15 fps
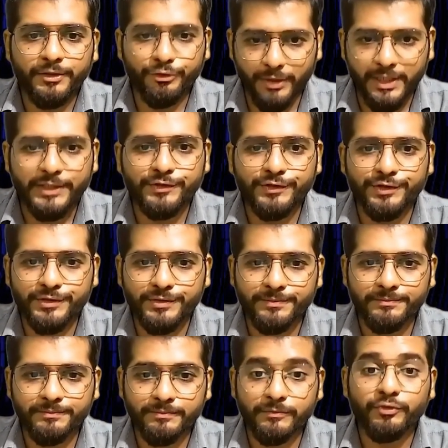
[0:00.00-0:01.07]
drinks,
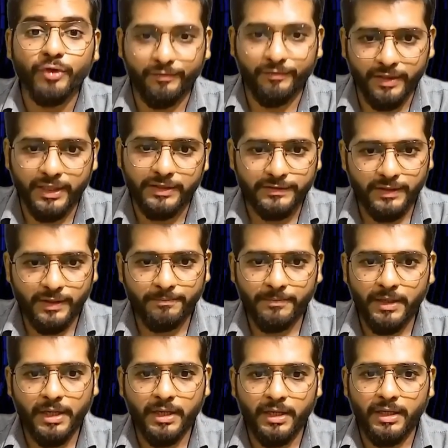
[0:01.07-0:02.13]
soft drinks.
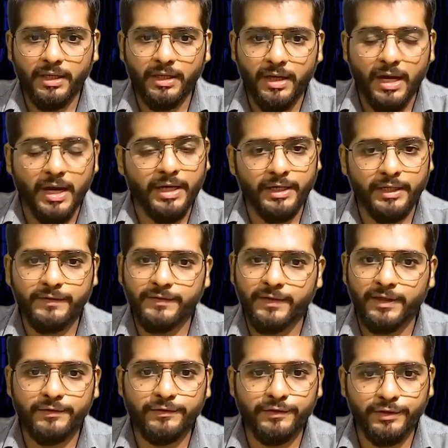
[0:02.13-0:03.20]
Hard drinks
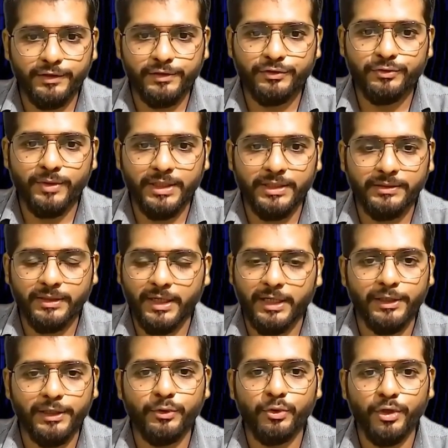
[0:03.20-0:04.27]
are injurious to health.
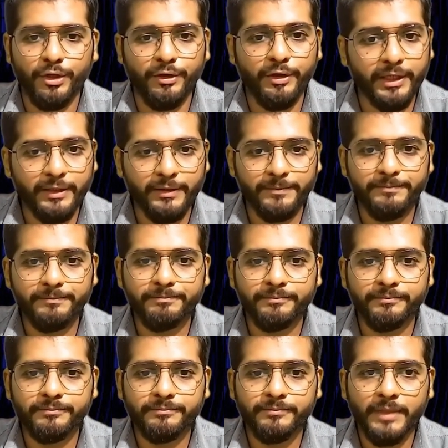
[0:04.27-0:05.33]
Kindly do not drink.
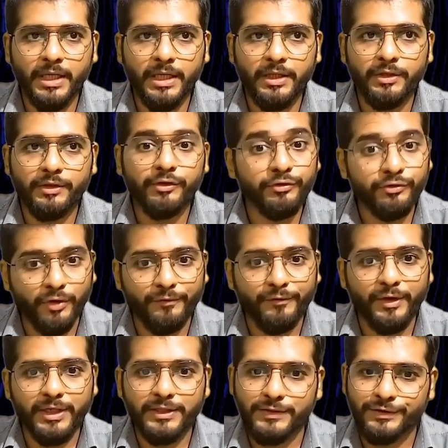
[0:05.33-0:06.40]
Soft
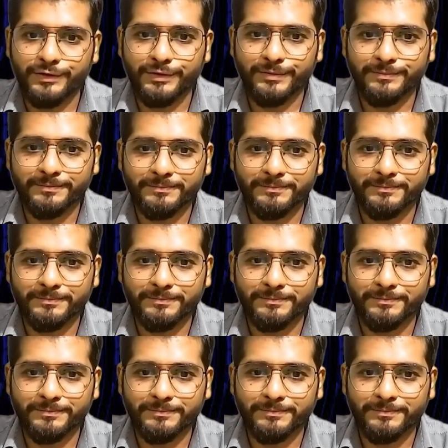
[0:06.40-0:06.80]
drinks.